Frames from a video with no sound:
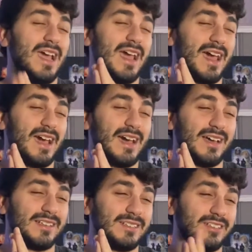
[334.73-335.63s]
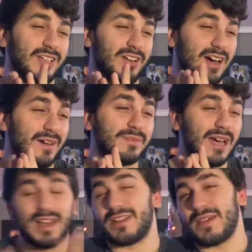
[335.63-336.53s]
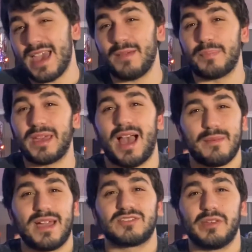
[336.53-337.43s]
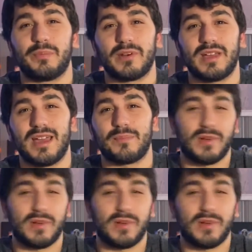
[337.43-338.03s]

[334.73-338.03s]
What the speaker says: And, I'm kind of happy. I'm actually pretty happy.